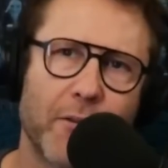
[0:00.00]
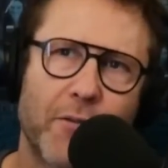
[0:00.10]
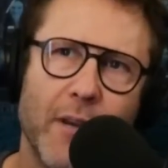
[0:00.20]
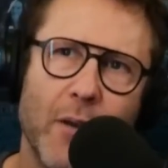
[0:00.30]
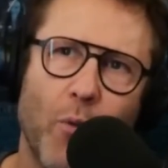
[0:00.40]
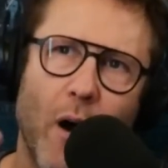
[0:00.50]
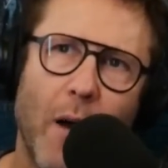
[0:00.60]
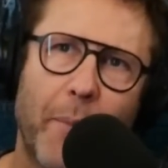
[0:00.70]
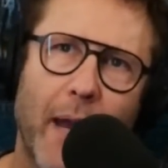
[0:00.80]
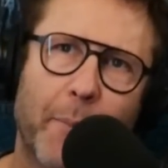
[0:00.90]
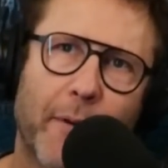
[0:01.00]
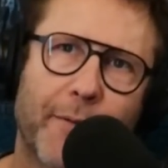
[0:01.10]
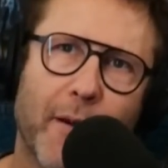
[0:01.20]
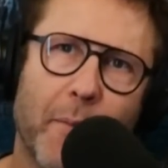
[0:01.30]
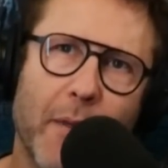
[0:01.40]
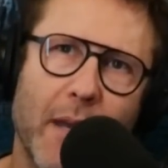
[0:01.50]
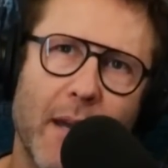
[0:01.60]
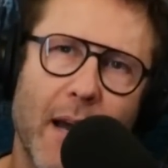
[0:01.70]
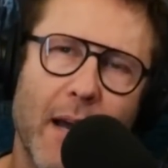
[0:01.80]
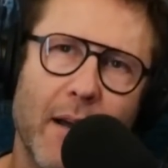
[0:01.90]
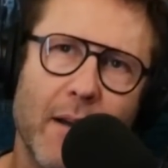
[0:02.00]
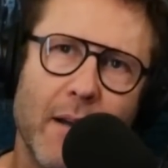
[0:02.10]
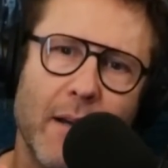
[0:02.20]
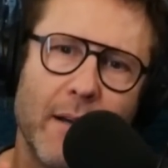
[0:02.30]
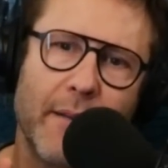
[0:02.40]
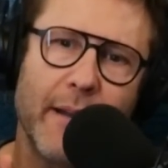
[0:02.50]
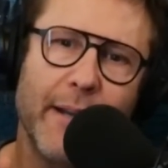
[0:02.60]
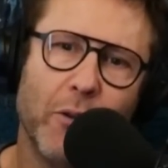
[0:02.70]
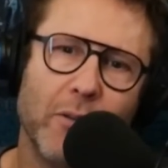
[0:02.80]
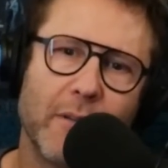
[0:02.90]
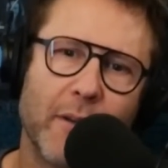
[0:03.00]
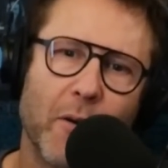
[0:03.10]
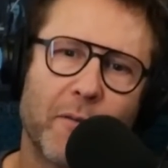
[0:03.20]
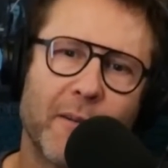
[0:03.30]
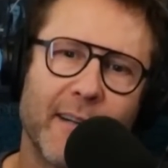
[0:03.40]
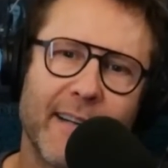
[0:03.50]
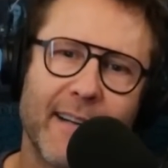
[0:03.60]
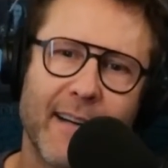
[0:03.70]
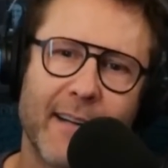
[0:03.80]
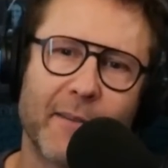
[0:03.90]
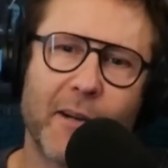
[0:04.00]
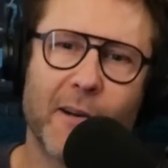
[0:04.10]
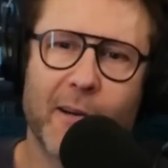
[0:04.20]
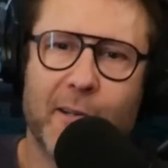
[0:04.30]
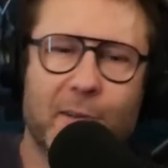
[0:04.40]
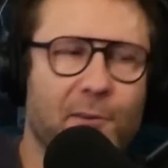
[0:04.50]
That's the wallpaper from the and the Hilton over on Courage